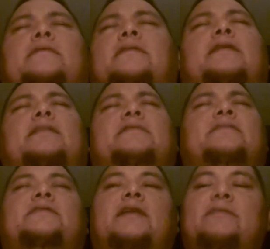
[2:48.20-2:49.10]
he
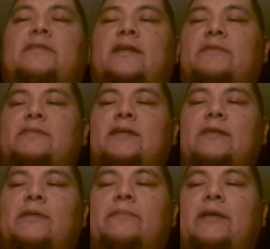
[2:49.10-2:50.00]
suggested that he was
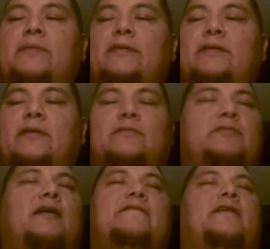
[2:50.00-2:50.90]
thinking about maybe,
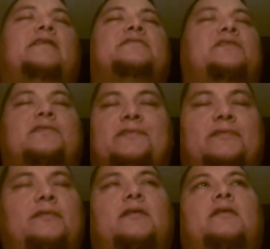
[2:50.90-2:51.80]
trying to find a
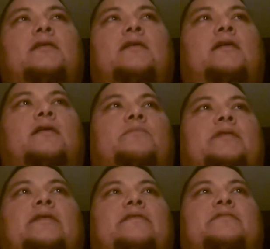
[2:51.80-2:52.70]
surgeon.
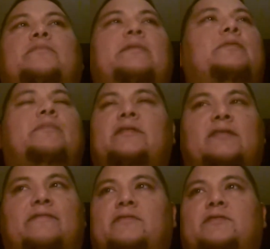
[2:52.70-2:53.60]
Because maybe my
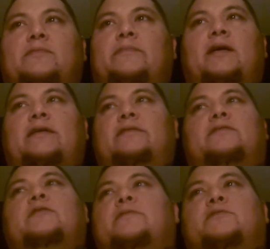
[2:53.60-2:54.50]

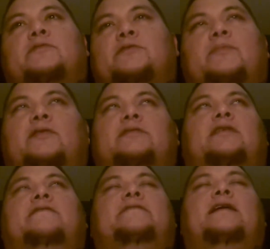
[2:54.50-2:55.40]
tumors were small
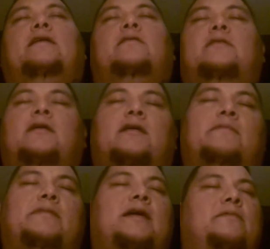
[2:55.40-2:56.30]
enough
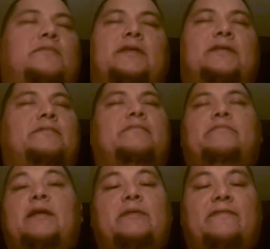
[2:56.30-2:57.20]
now that we could
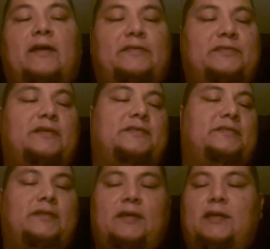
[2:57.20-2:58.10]
maybe find a
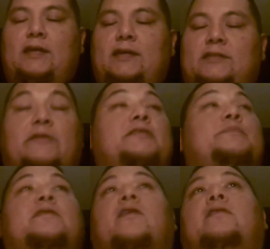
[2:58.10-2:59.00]
surgeon. So he's
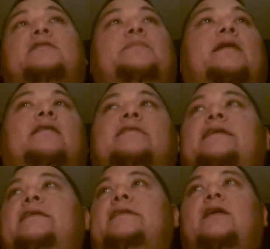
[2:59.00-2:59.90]
been calling
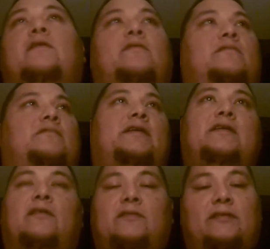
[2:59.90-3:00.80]
apparently, he
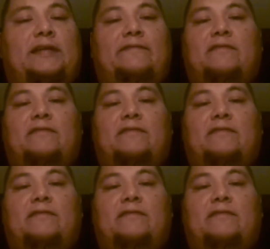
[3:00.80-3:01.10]
called all day